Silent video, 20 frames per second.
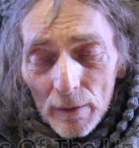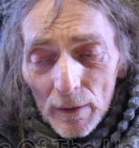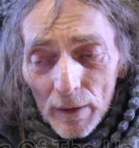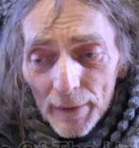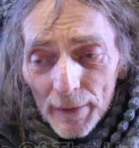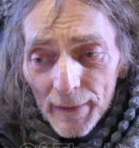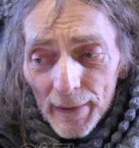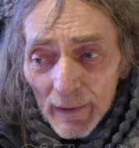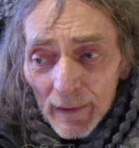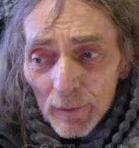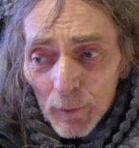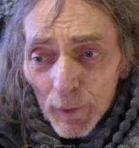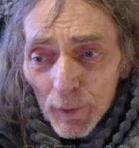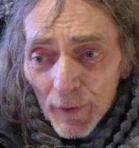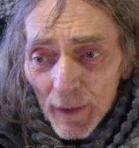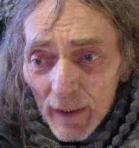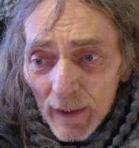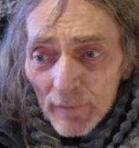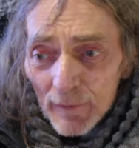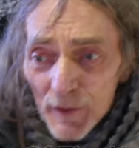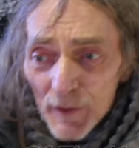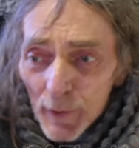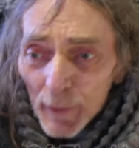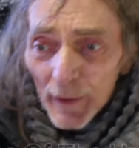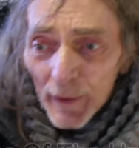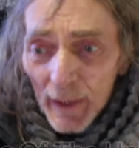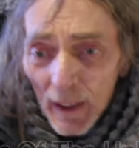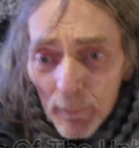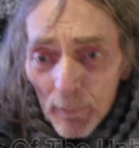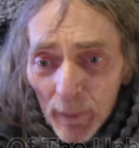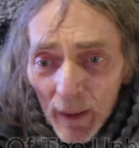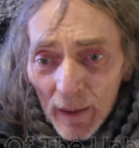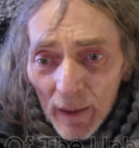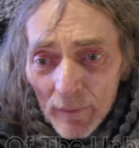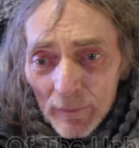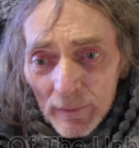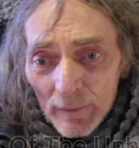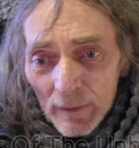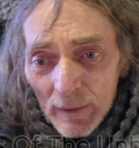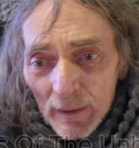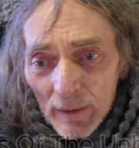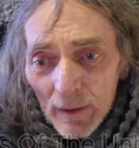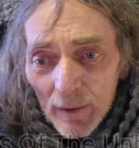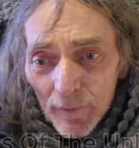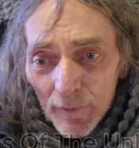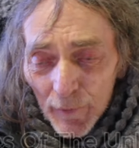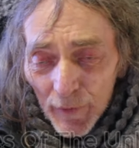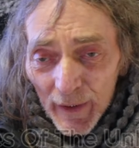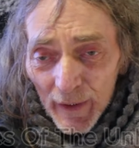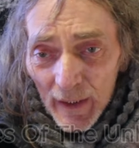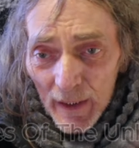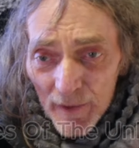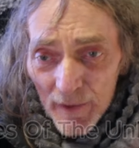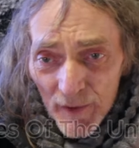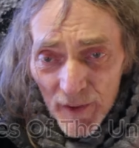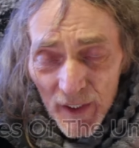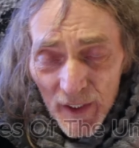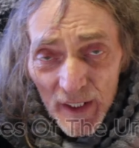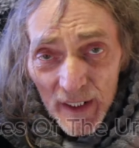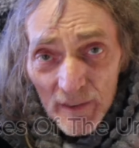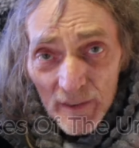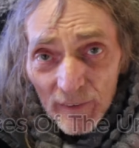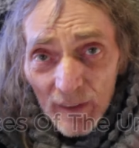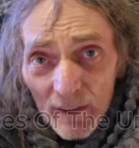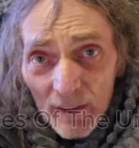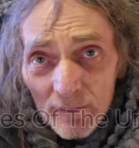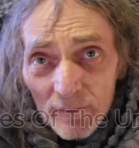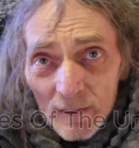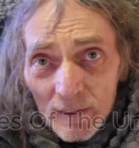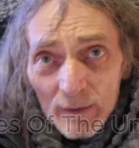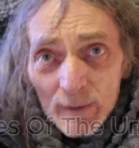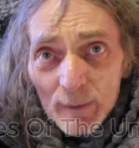And get one night for £29, 3 nights for £65.